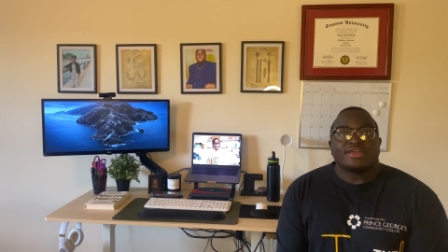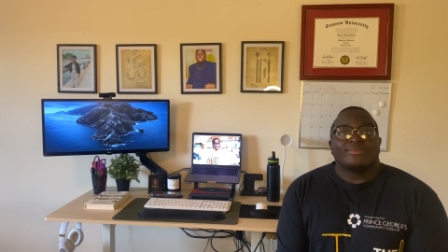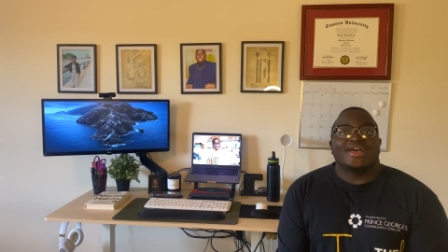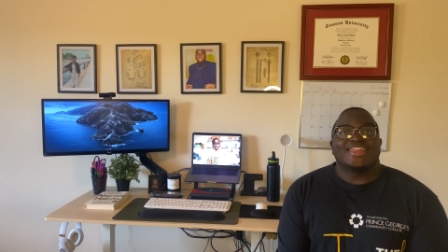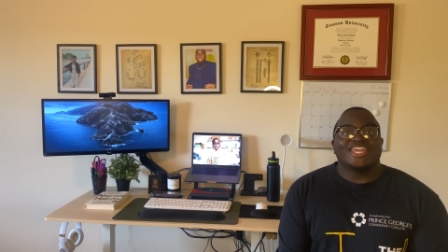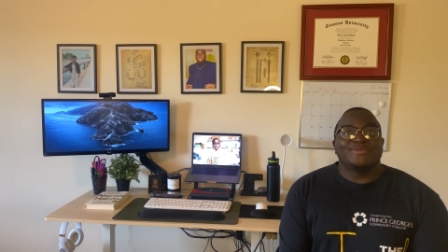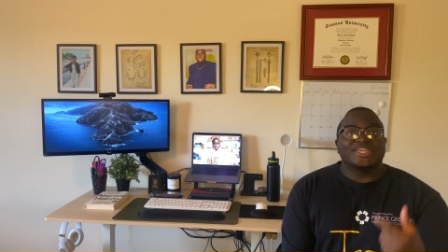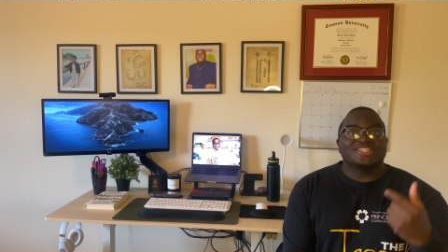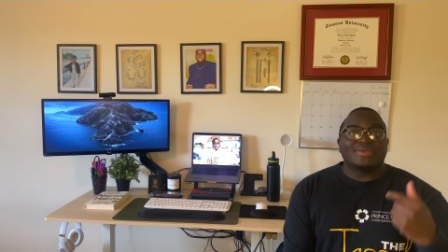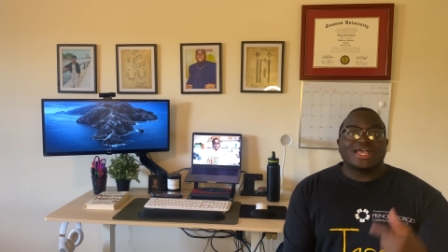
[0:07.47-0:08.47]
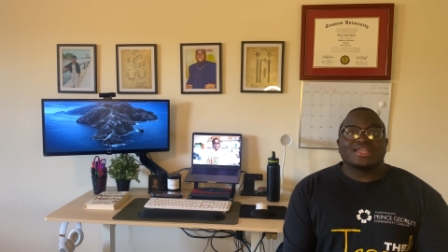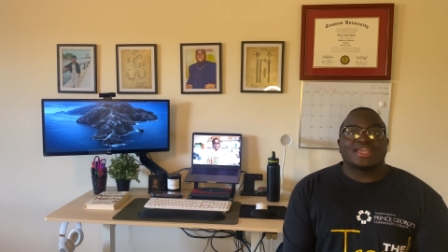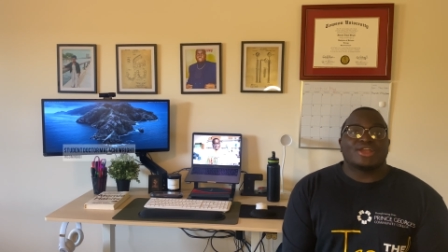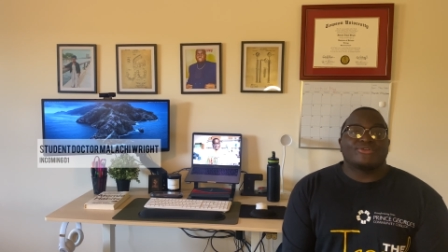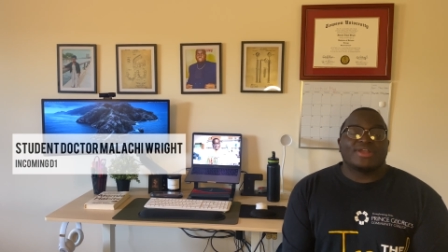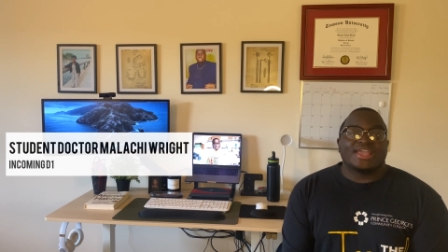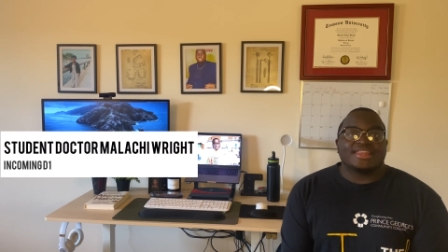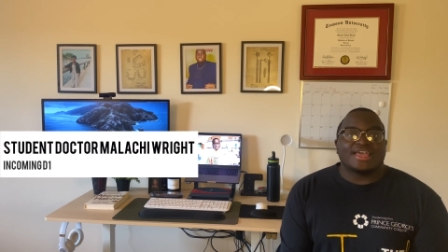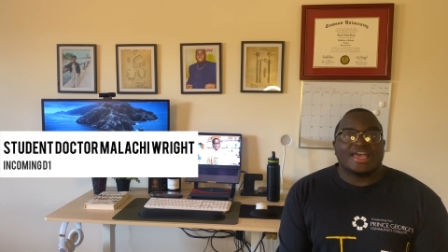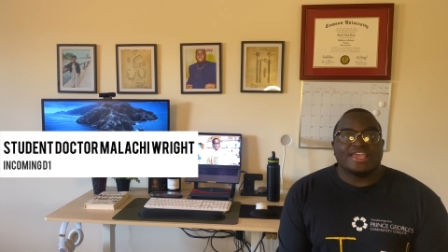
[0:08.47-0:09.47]
My name is Malachi Wright.
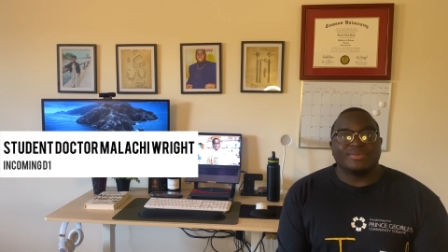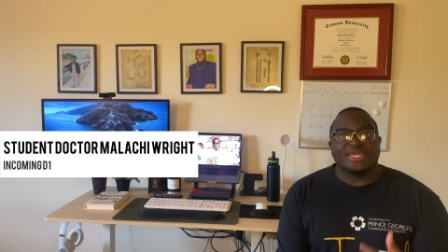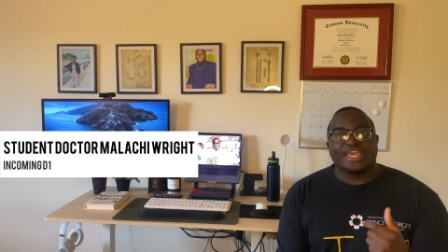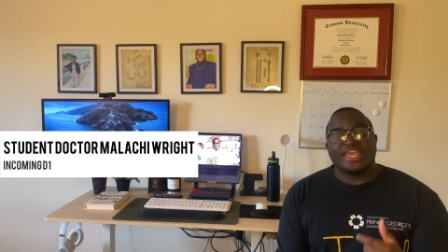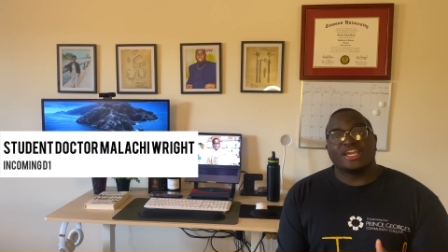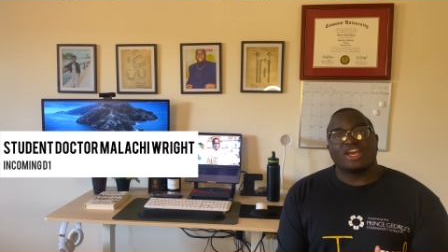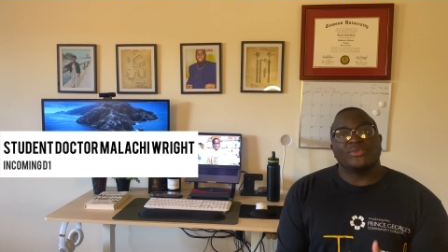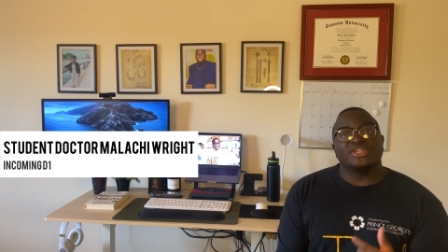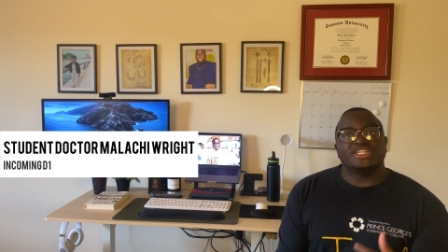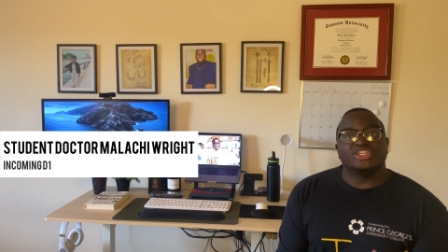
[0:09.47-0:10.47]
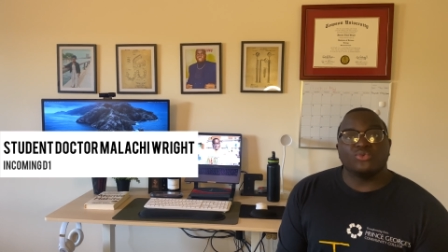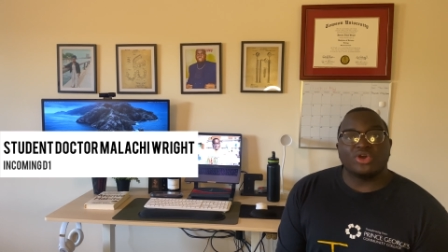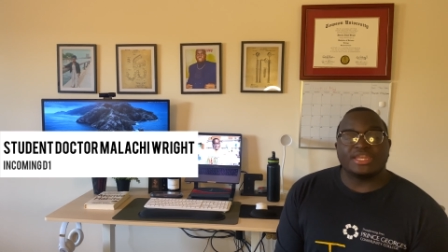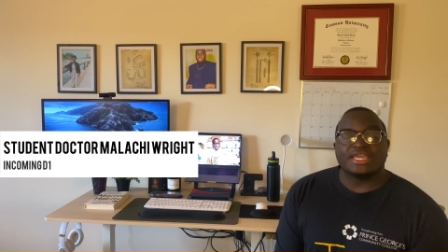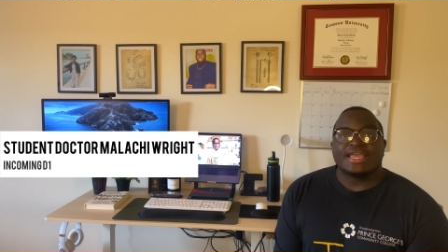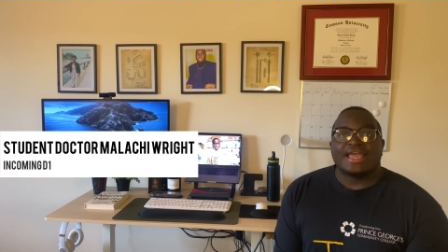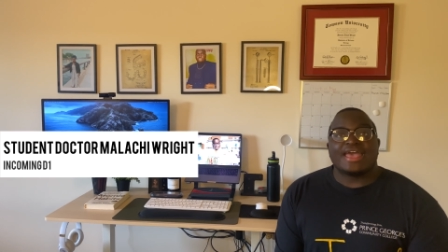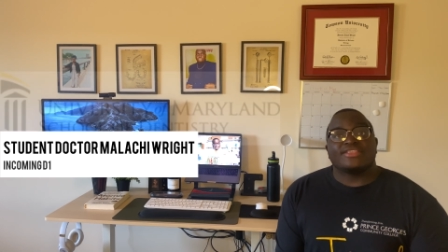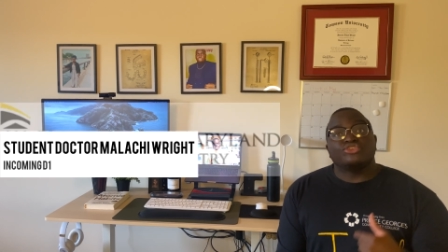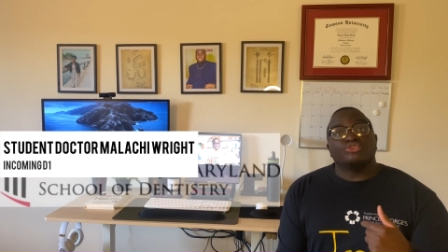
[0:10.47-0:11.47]
I am an incoming D one
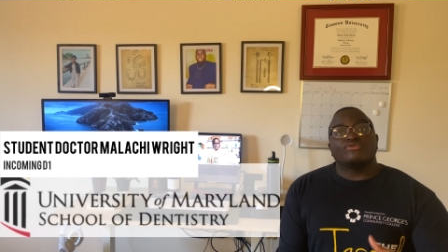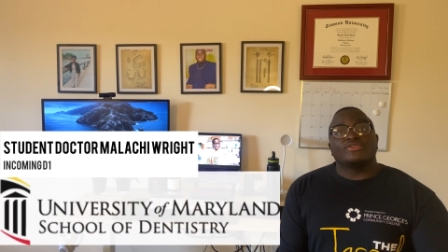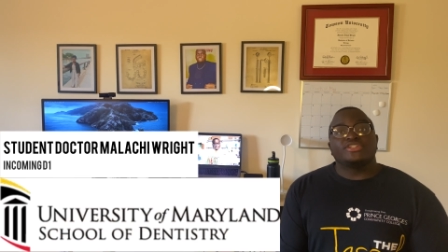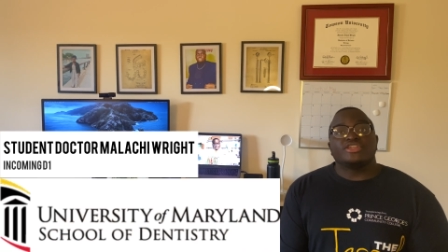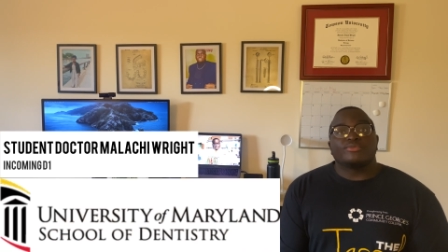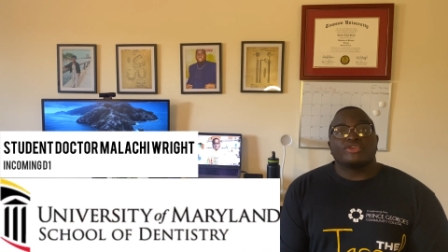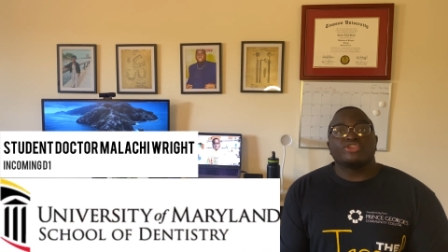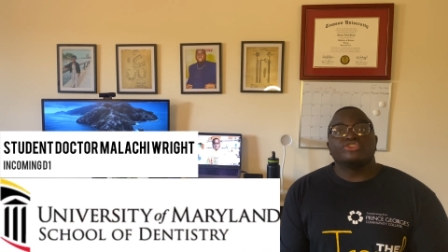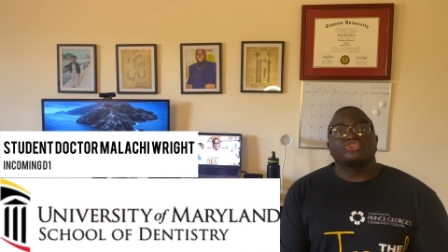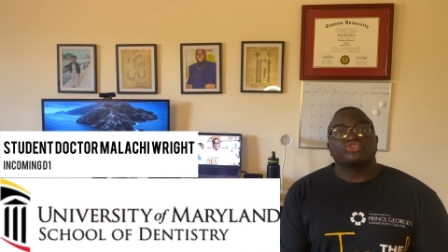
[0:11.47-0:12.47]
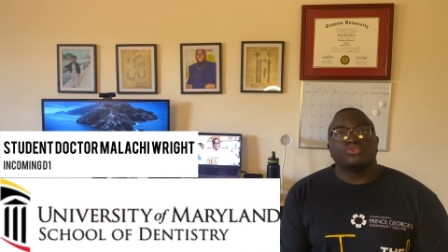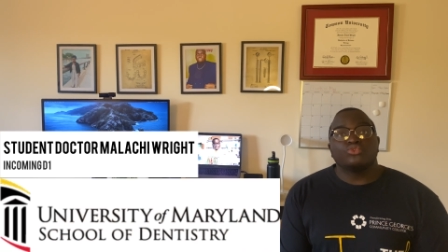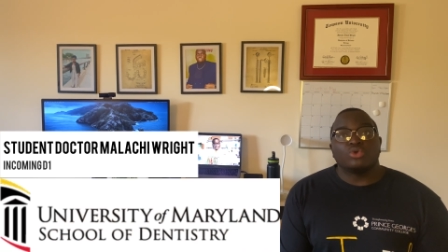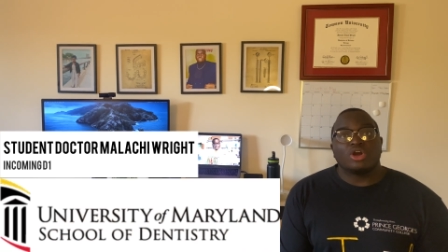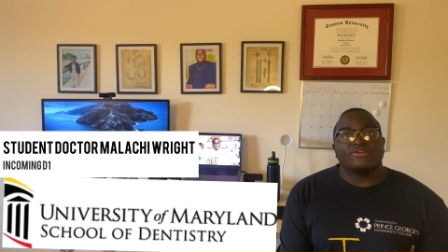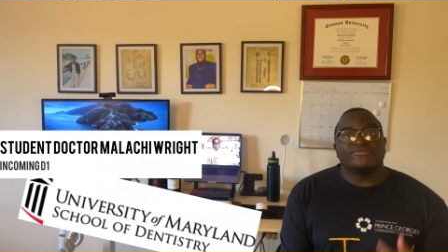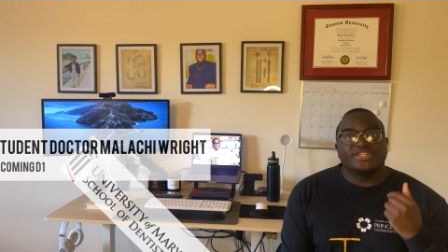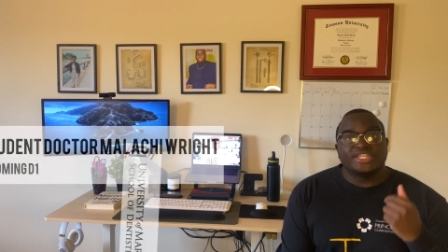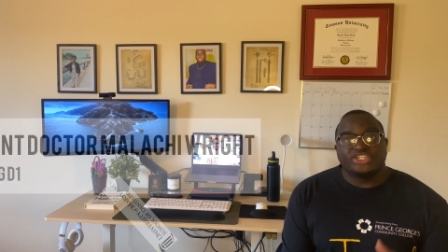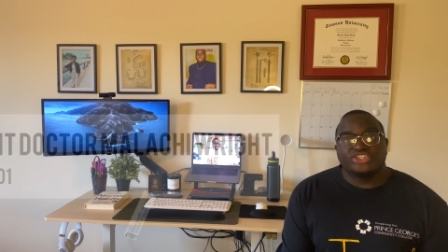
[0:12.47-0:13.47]
at the University of Maryland School of
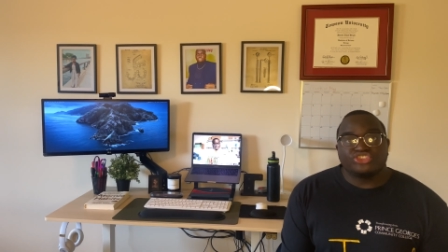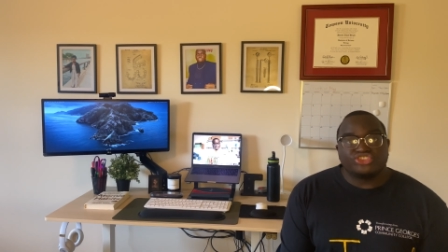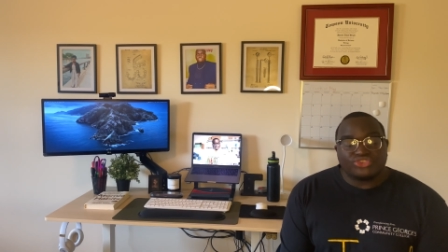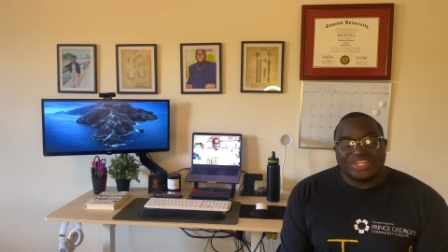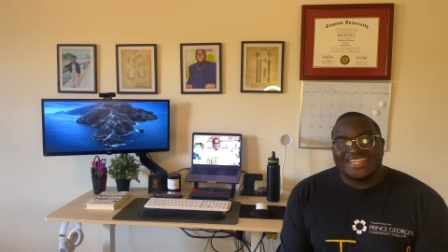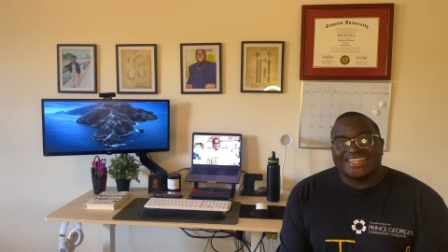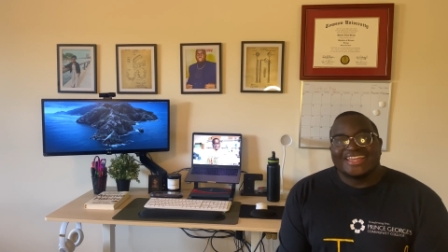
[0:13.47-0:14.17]
Dentistry.